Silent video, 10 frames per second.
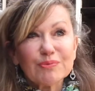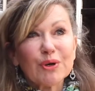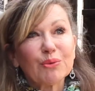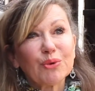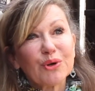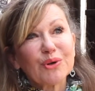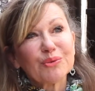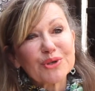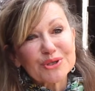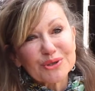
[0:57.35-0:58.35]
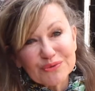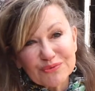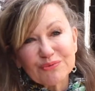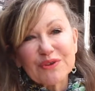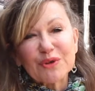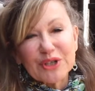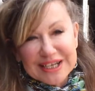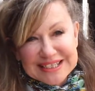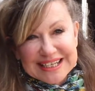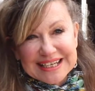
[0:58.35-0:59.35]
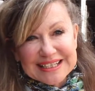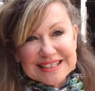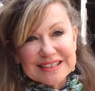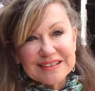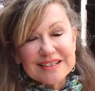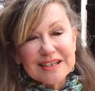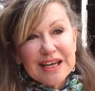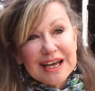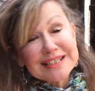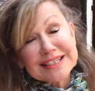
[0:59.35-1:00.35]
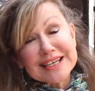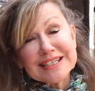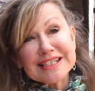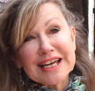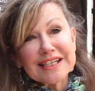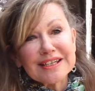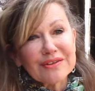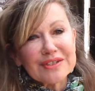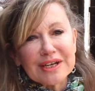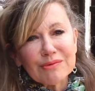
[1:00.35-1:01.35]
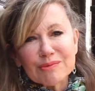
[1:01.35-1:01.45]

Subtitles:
but we've got ideas, and I did say to Danny the other day we